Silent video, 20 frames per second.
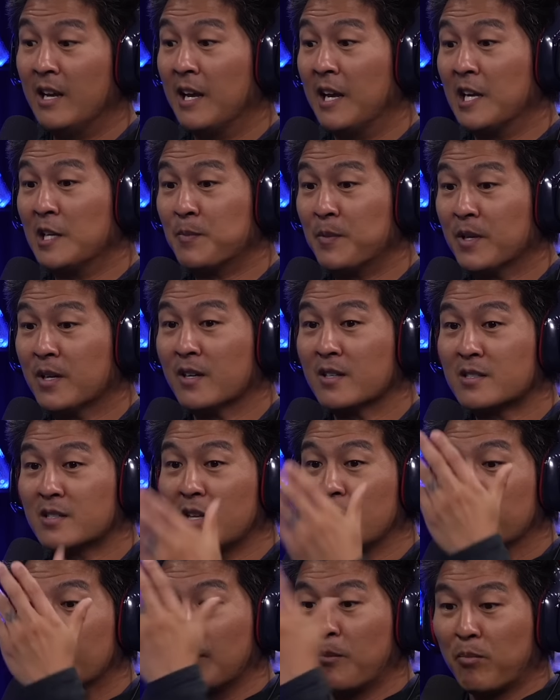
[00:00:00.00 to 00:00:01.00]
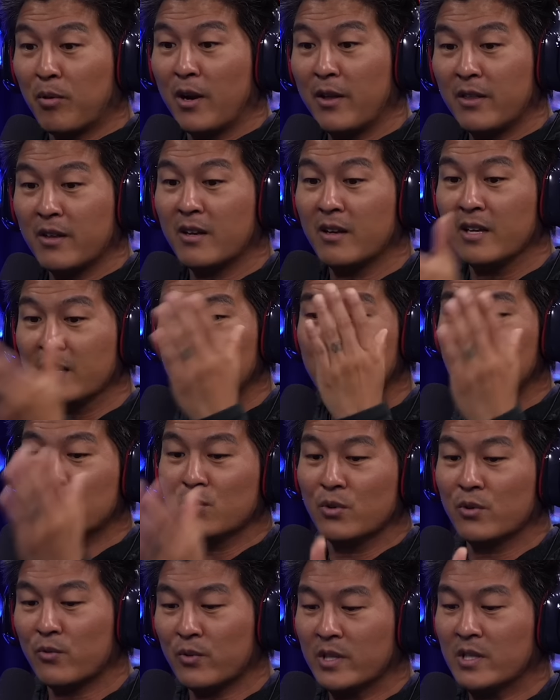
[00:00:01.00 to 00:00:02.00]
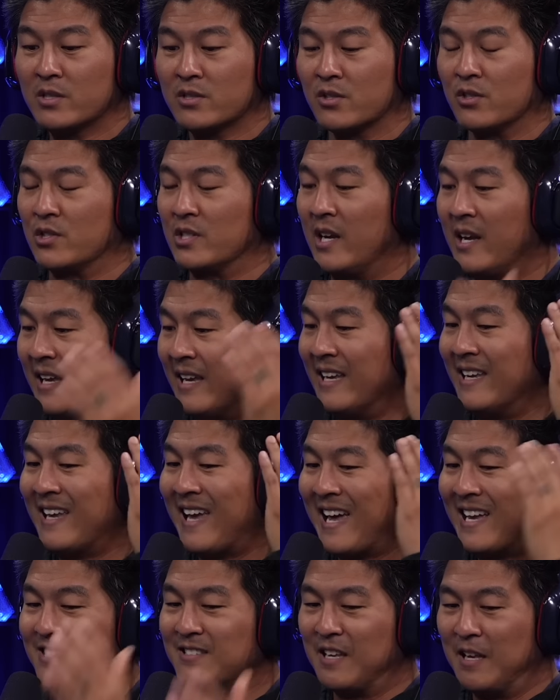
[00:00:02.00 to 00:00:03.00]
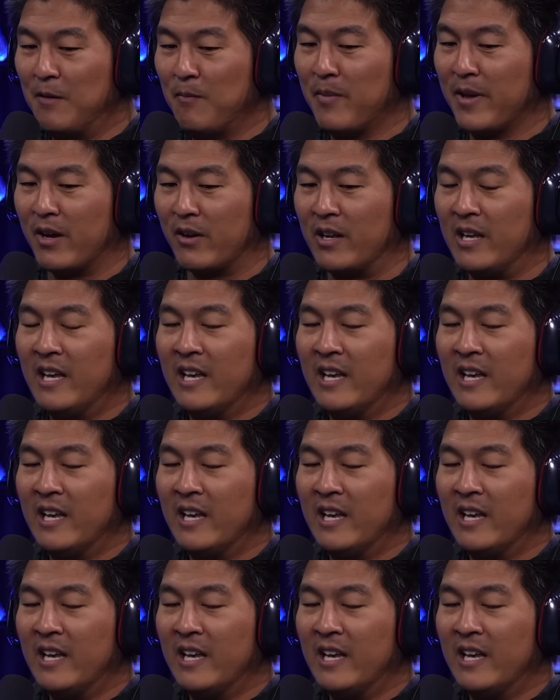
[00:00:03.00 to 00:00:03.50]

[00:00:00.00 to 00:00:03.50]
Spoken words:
it's because the brother is doing research. He has inbound.